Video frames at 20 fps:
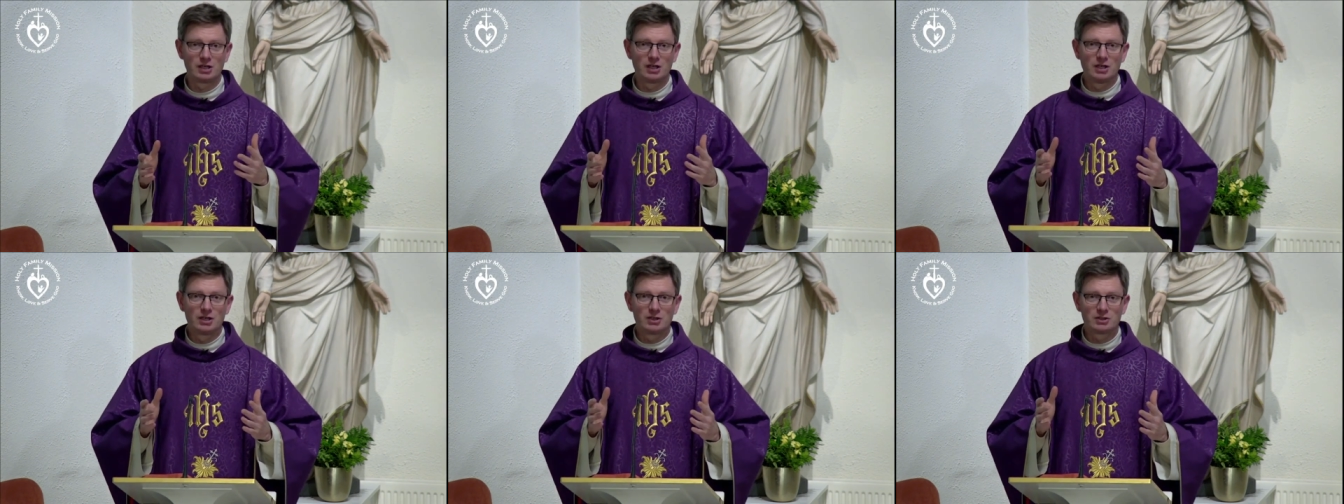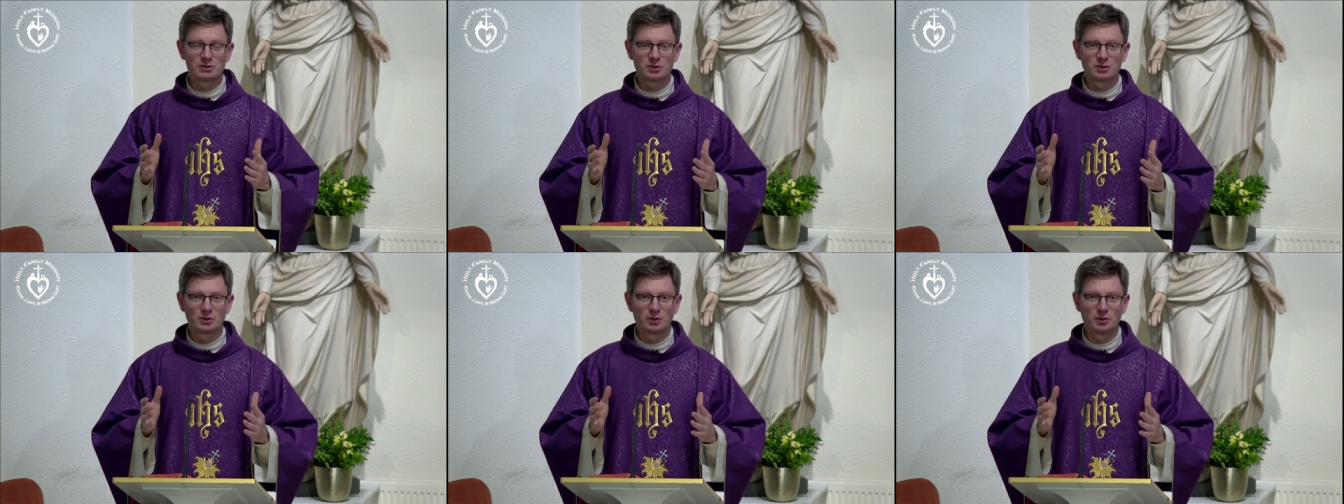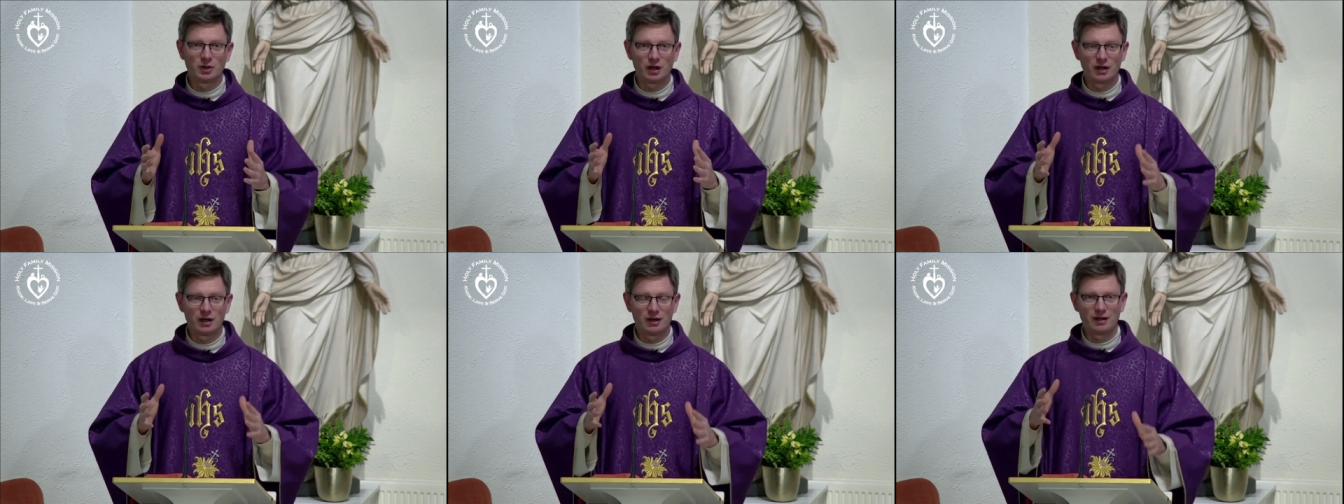So
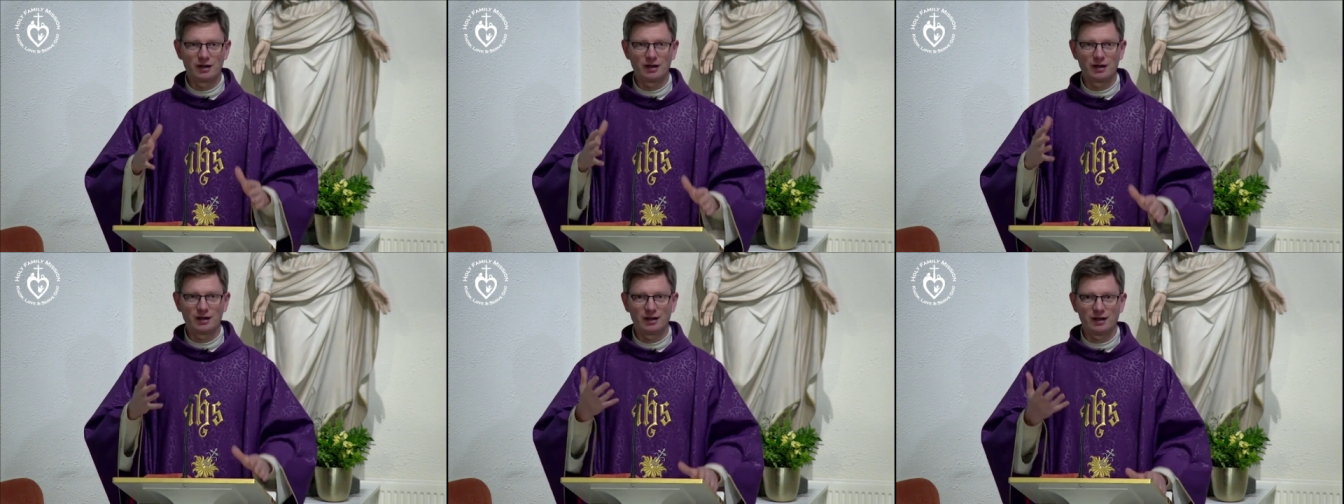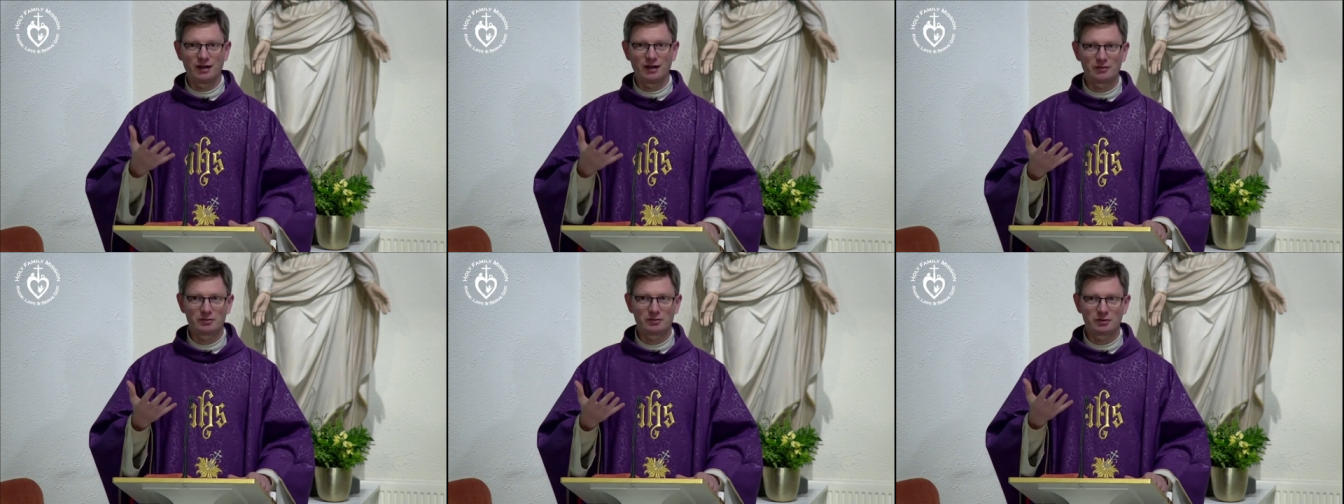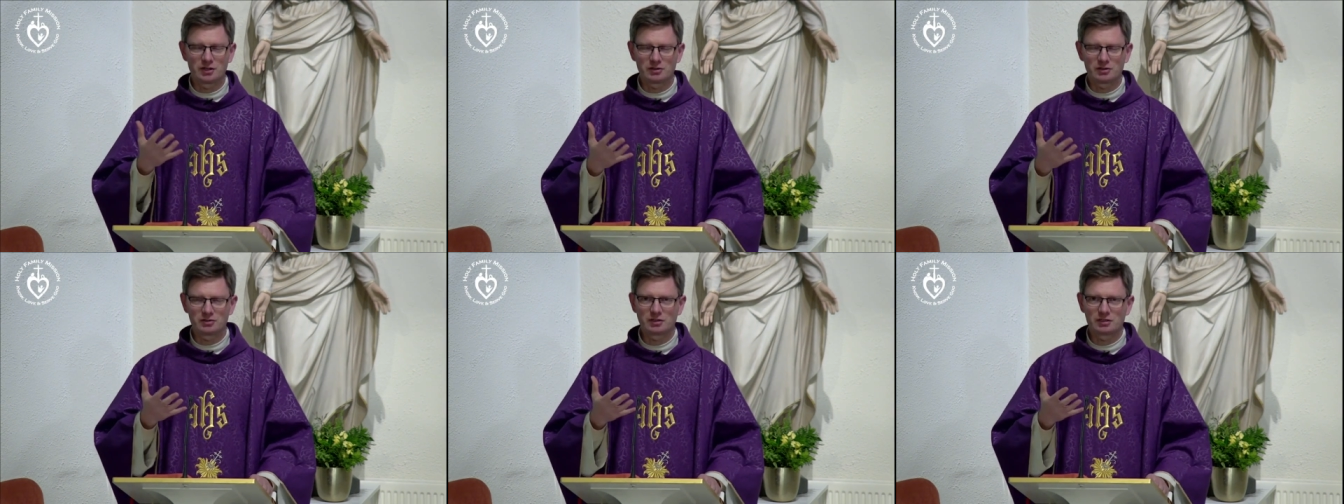after
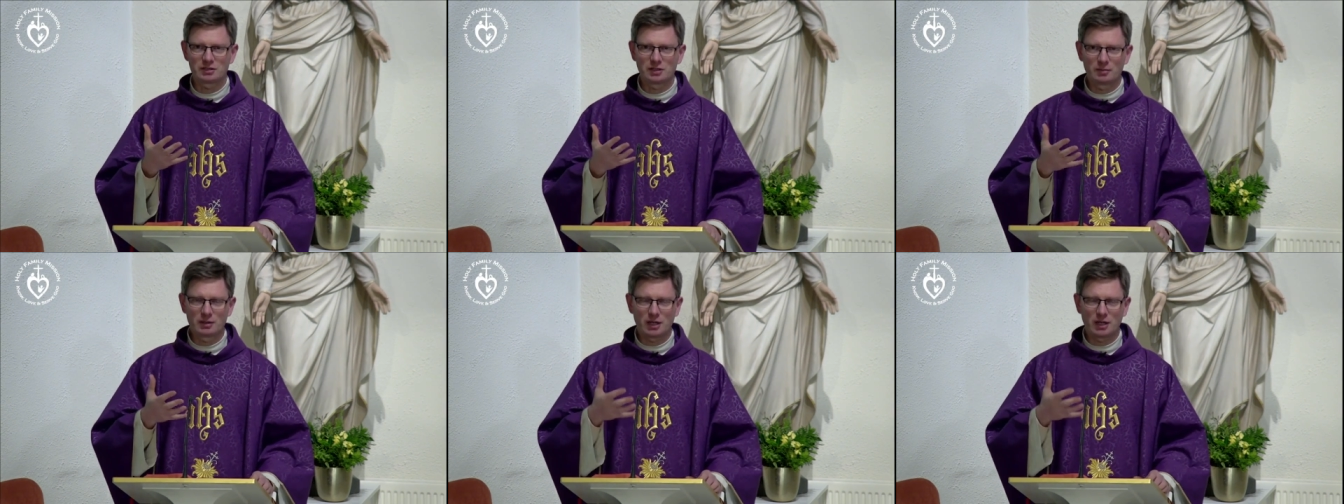yesterday's homily,